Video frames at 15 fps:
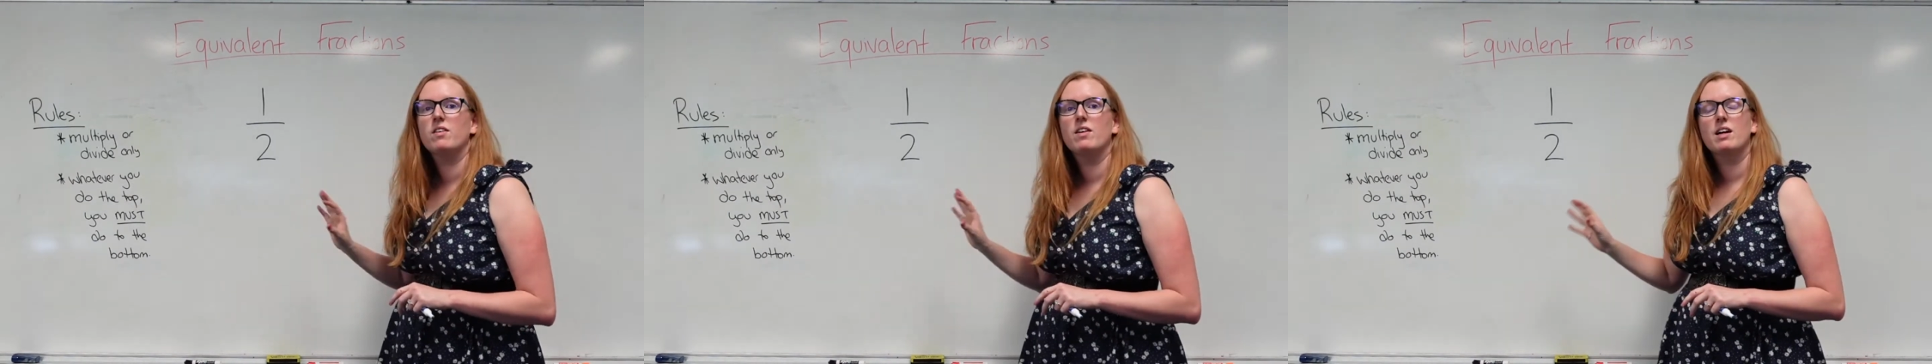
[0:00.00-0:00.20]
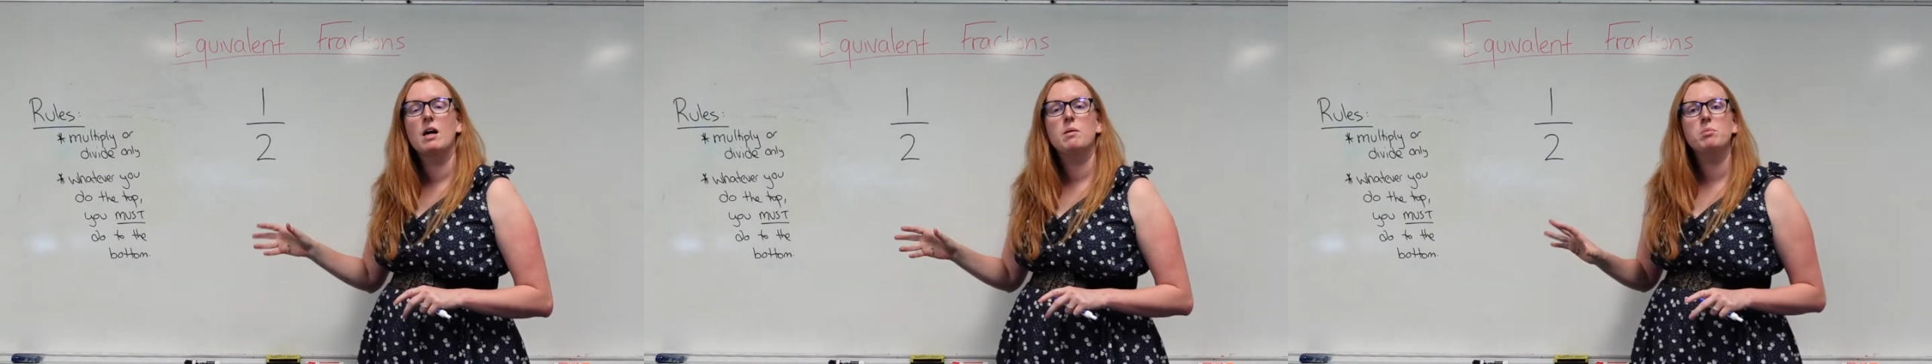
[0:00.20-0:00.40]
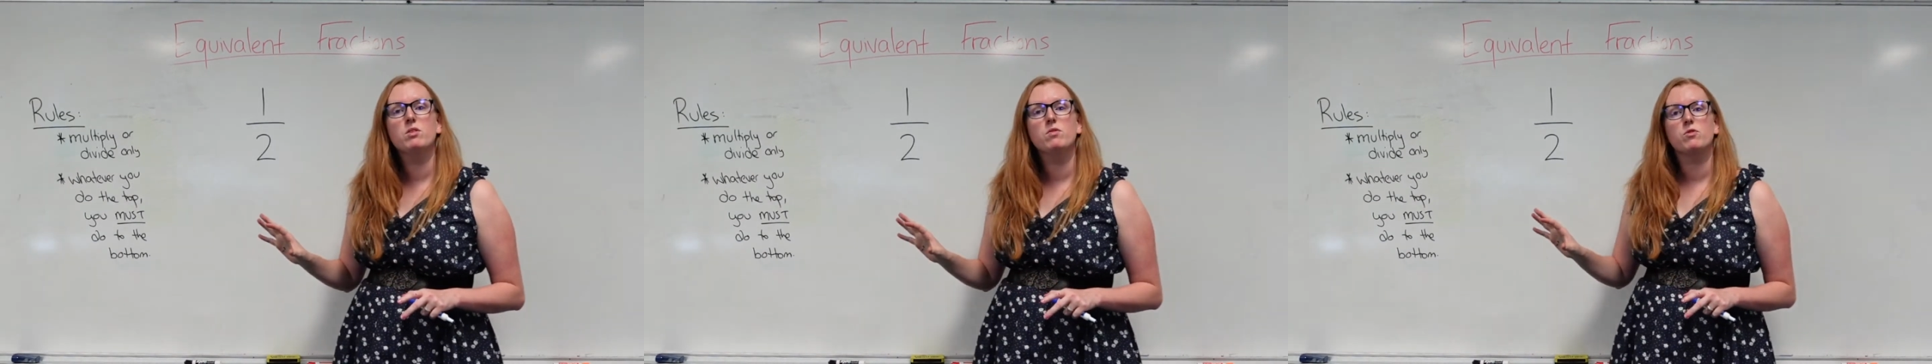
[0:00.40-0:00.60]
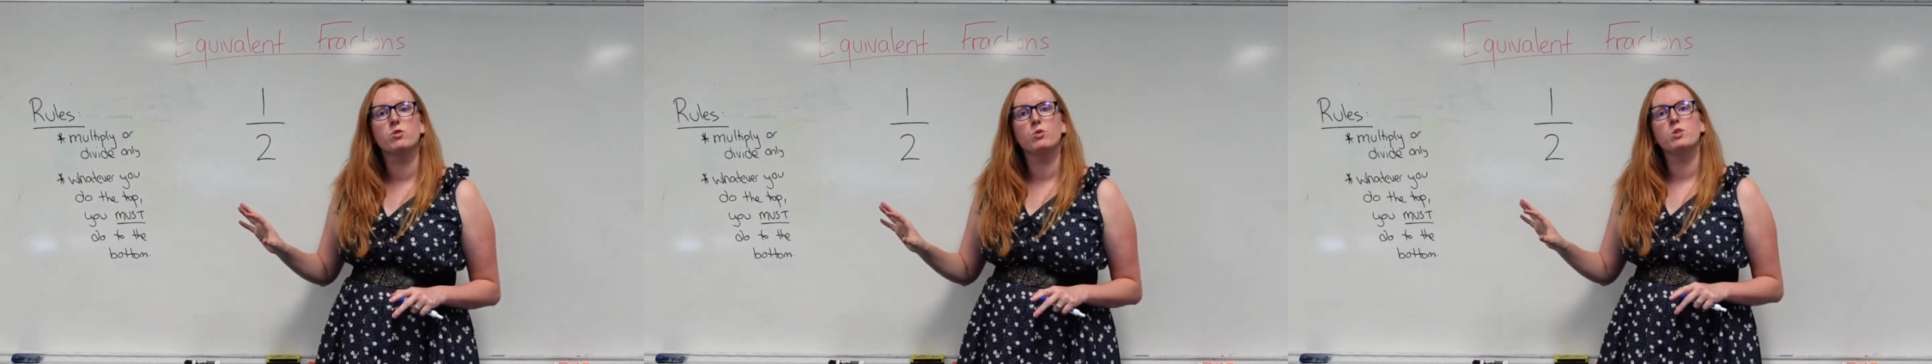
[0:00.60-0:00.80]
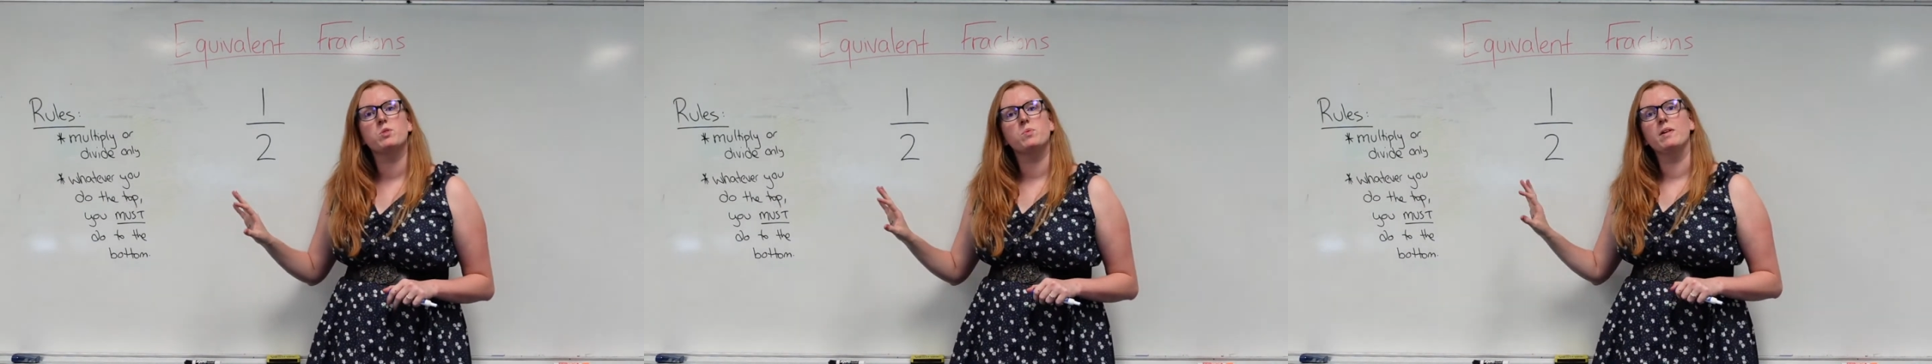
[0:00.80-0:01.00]
are a couple of
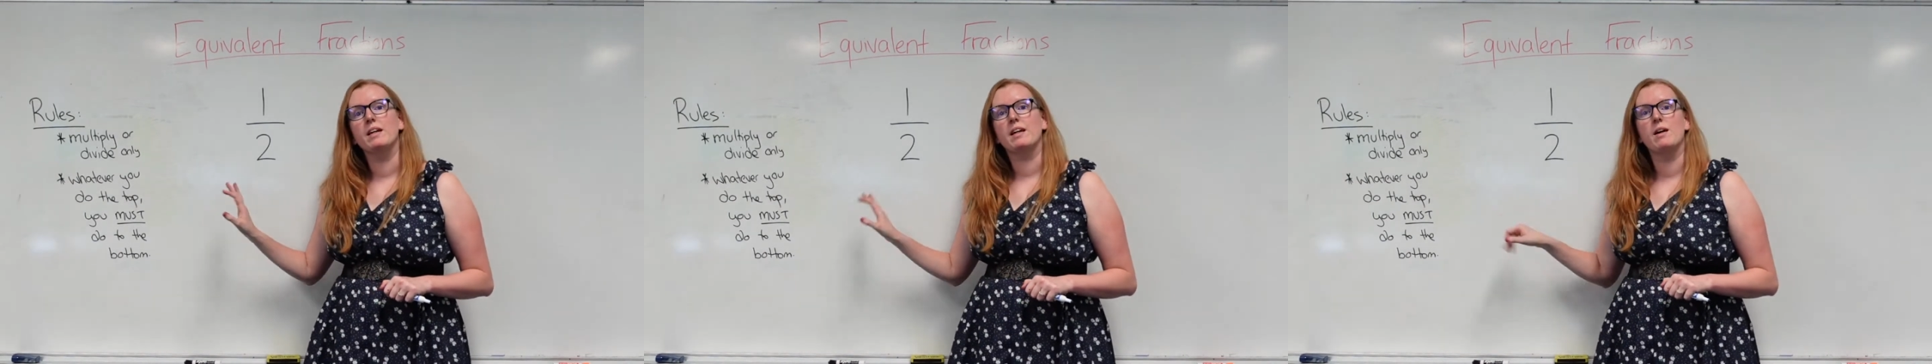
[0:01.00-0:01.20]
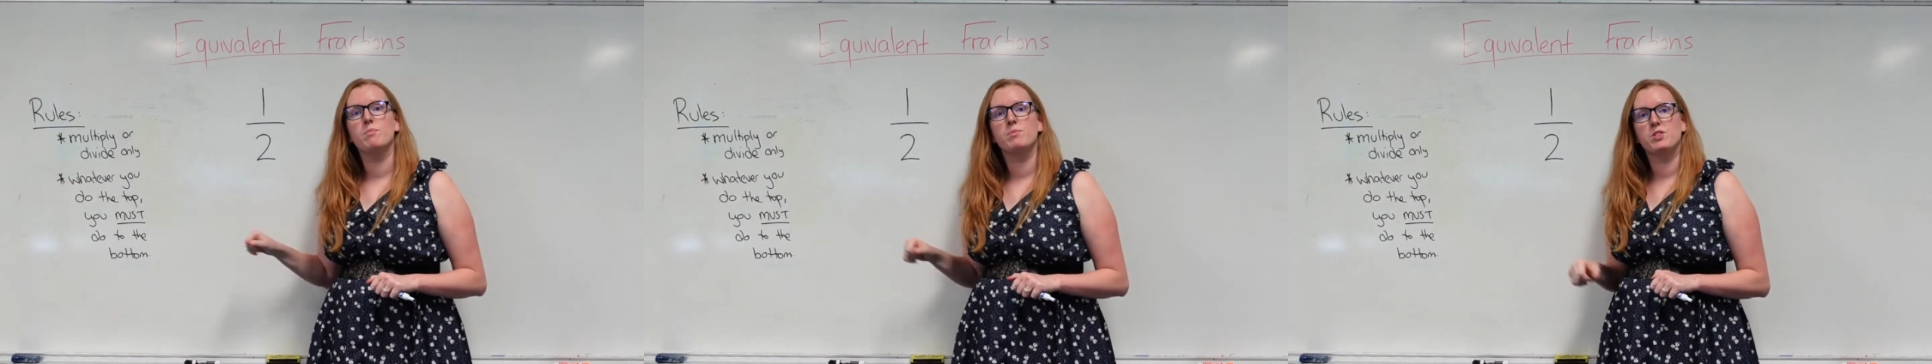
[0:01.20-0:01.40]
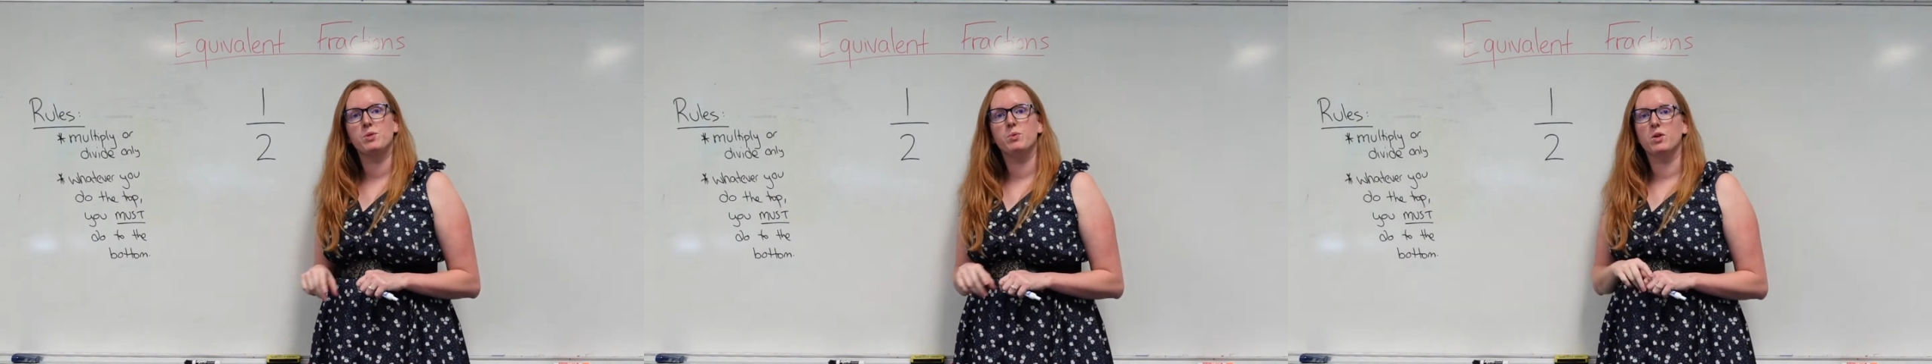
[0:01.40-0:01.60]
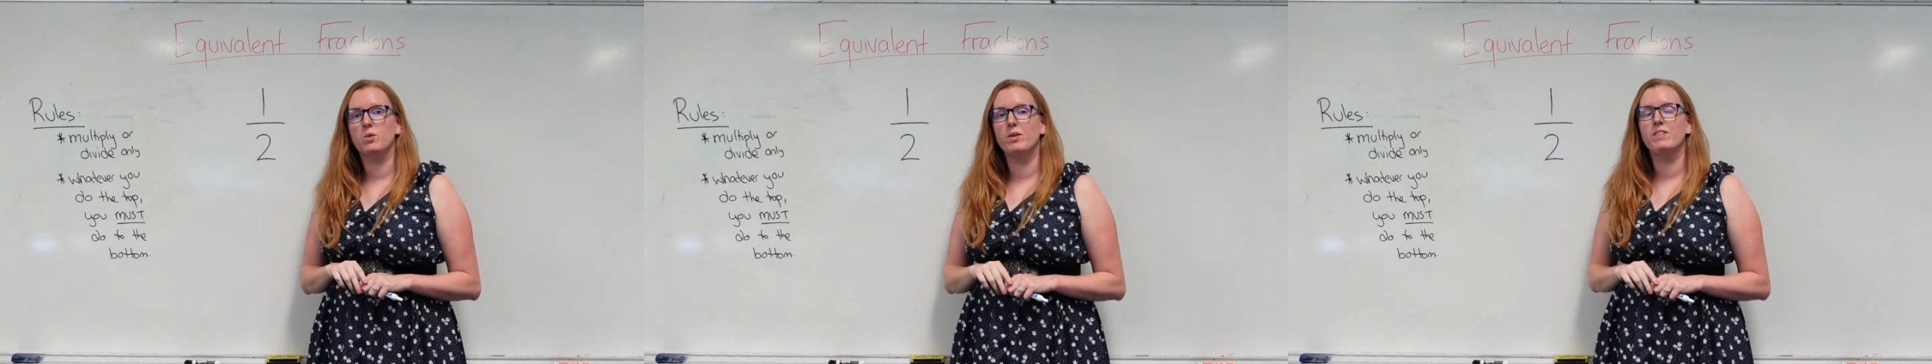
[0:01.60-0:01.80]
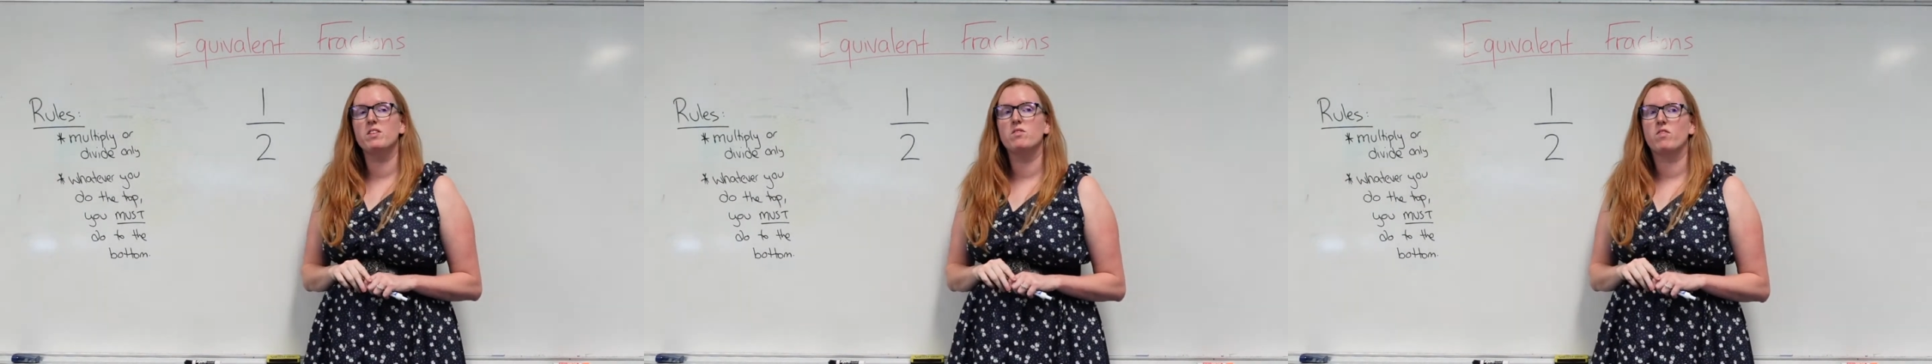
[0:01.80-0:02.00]
rules when it comes to
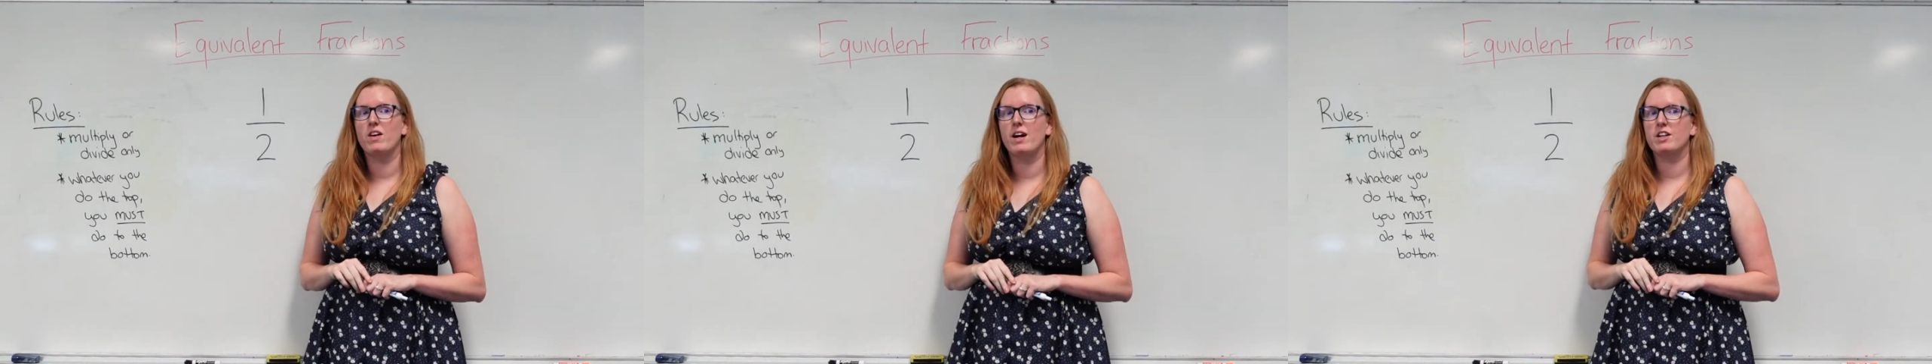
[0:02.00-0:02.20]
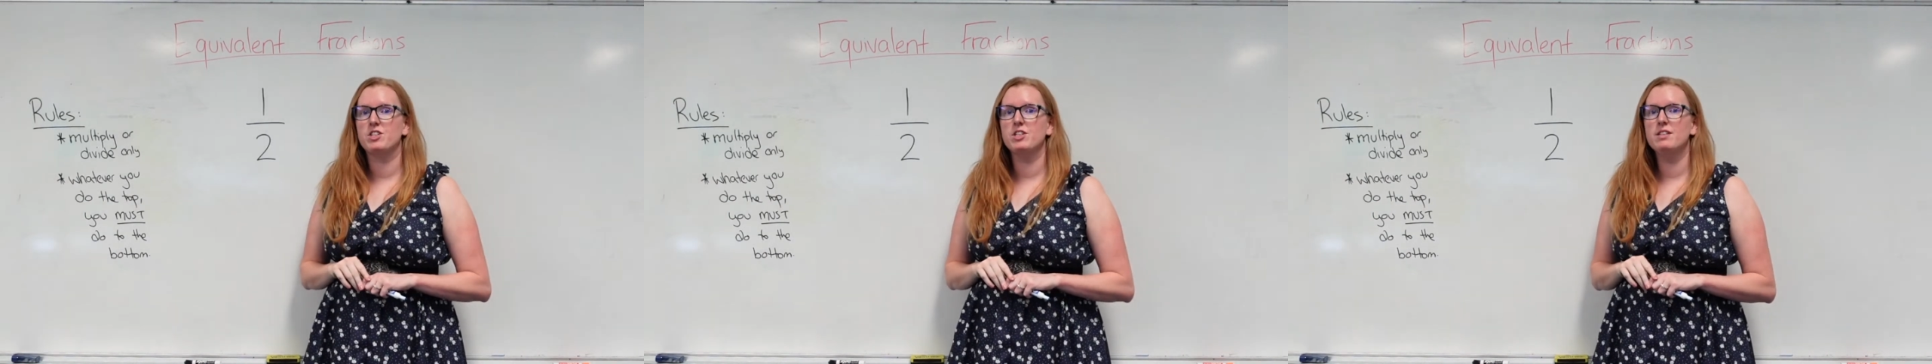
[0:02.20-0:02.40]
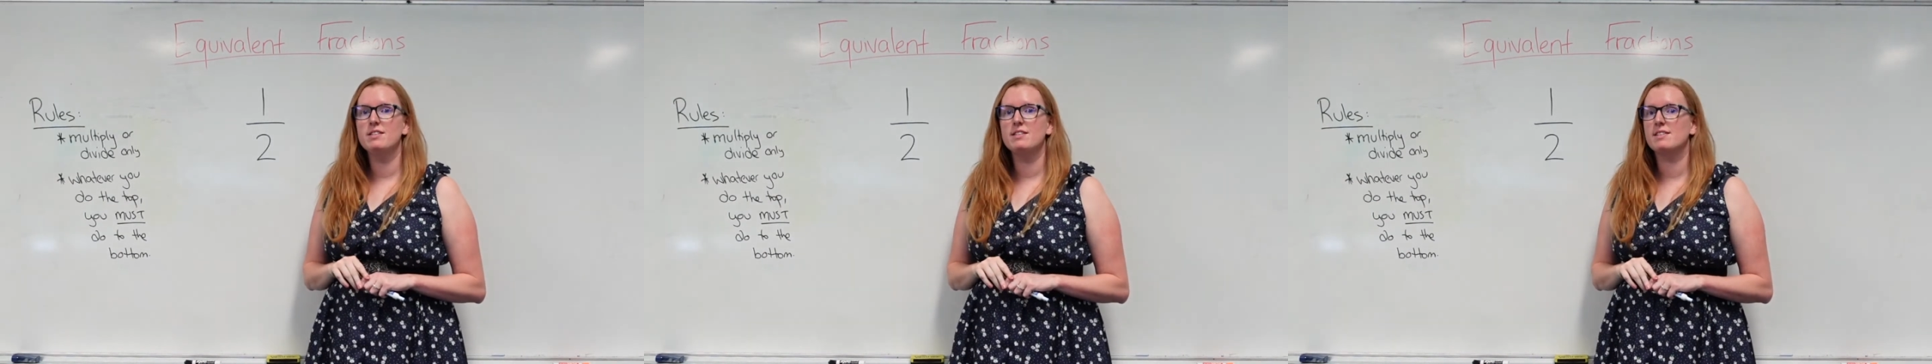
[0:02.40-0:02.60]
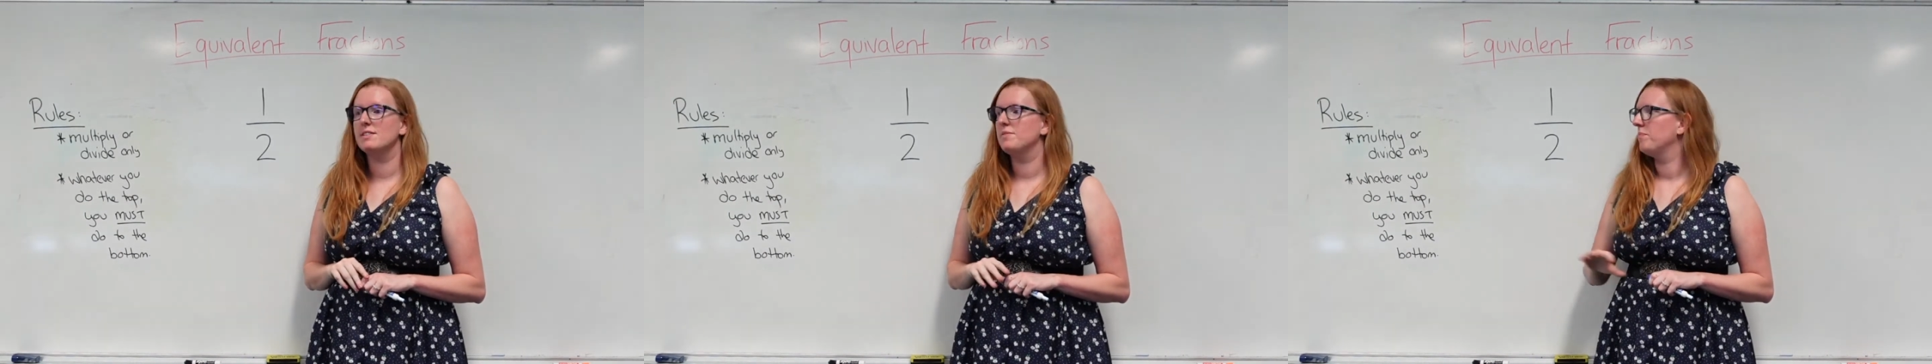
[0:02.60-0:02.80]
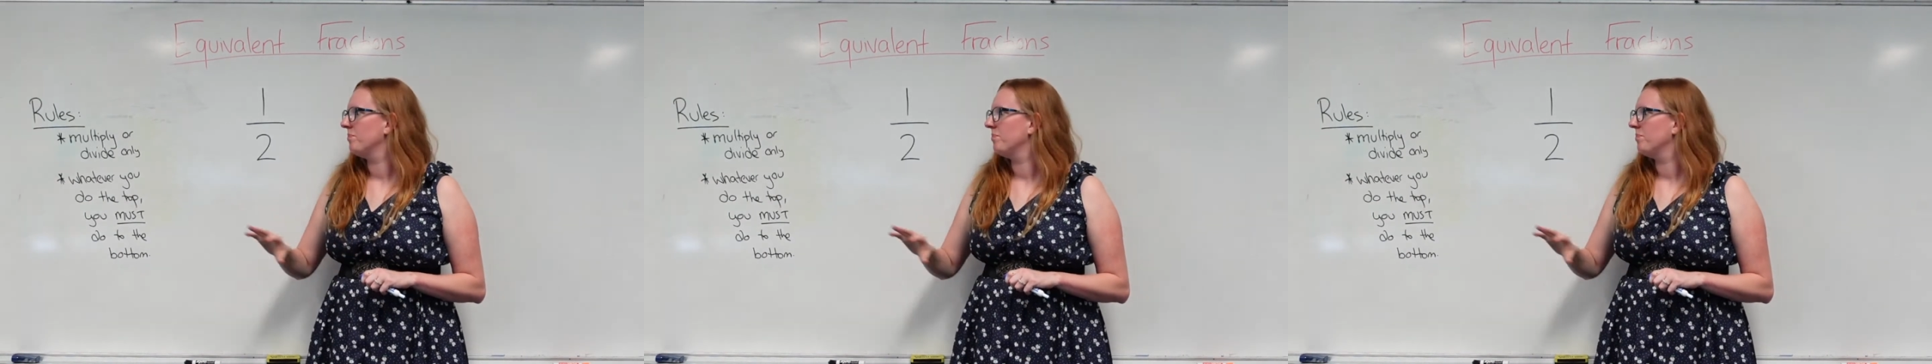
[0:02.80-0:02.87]
equivalent fractions.